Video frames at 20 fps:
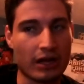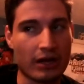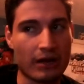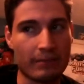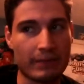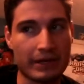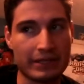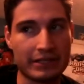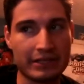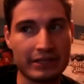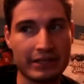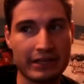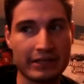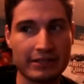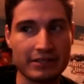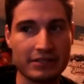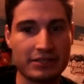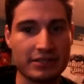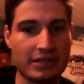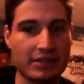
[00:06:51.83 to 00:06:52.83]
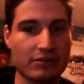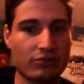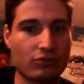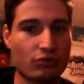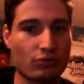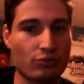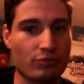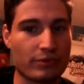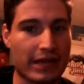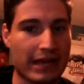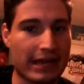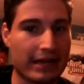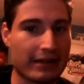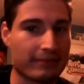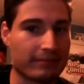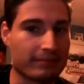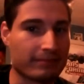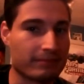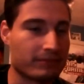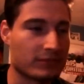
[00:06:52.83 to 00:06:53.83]
I did get to see it through
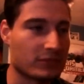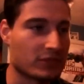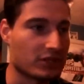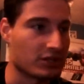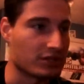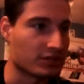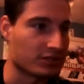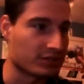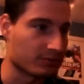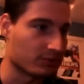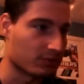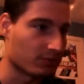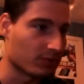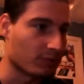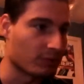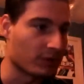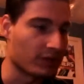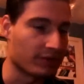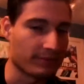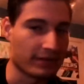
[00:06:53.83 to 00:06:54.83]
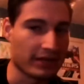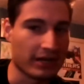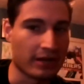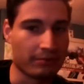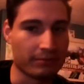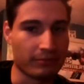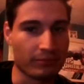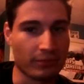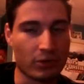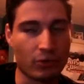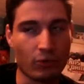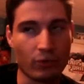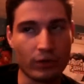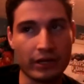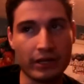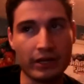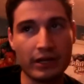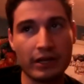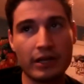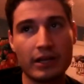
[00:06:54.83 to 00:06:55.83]
Dan, because he was the one with me helping
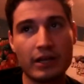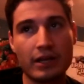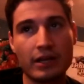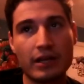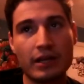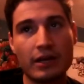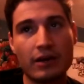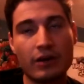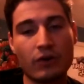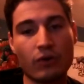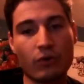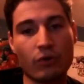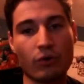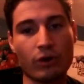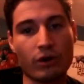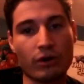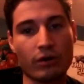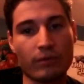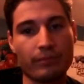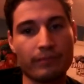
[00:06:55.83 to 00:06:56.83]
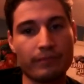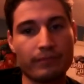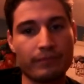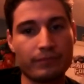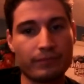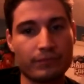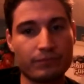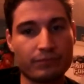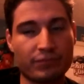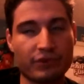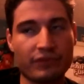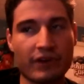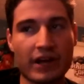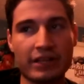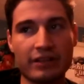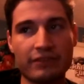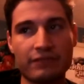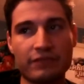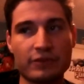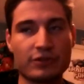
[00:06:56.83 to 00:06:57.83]
record it, or
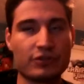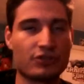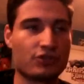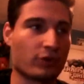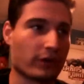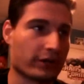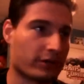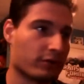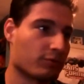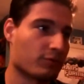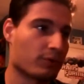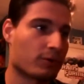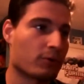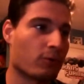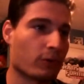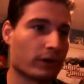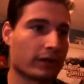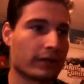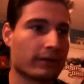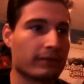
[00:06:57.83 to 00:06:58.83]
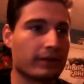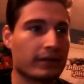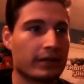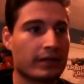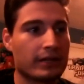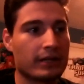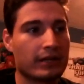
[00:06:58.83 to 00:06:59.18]
providing the footage so I could record it,